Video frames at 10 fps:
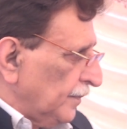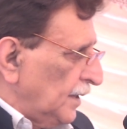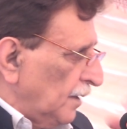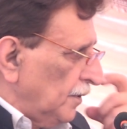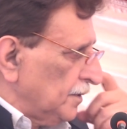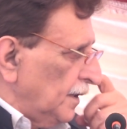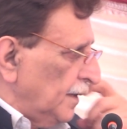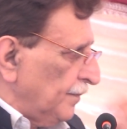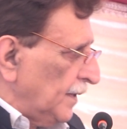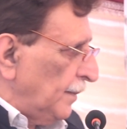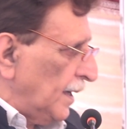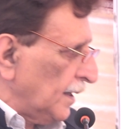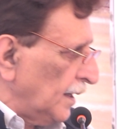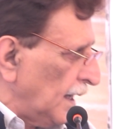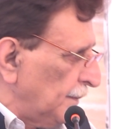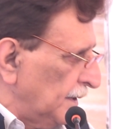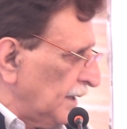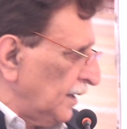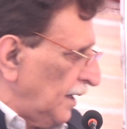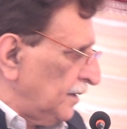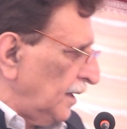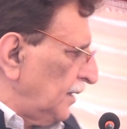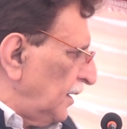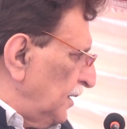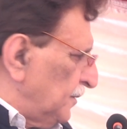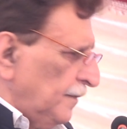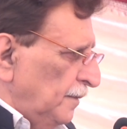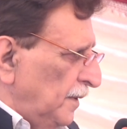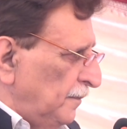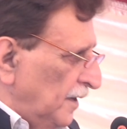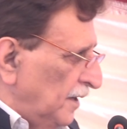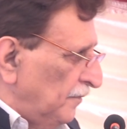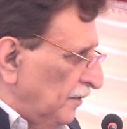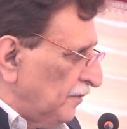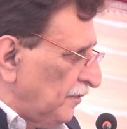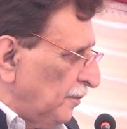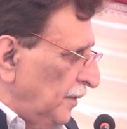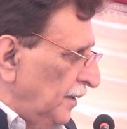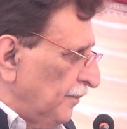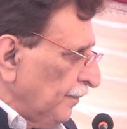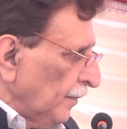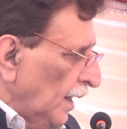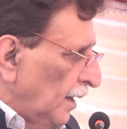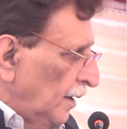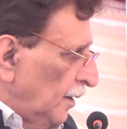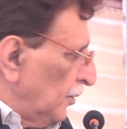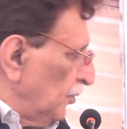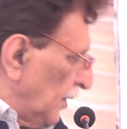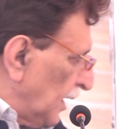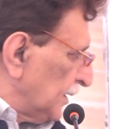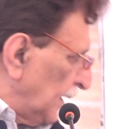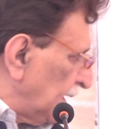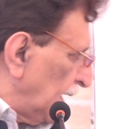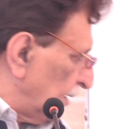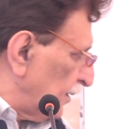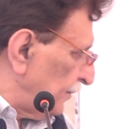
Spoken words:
There was an American Army tent. I said that it will be very difficult for me to erect that tent.